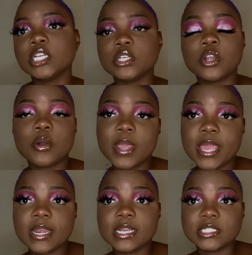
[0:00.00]
go
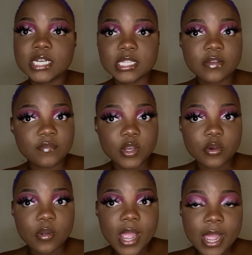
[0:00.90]
ahead and check that
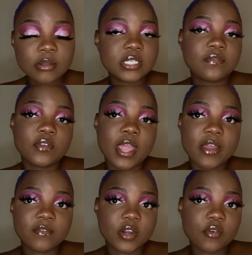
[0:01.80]
video out if you haven't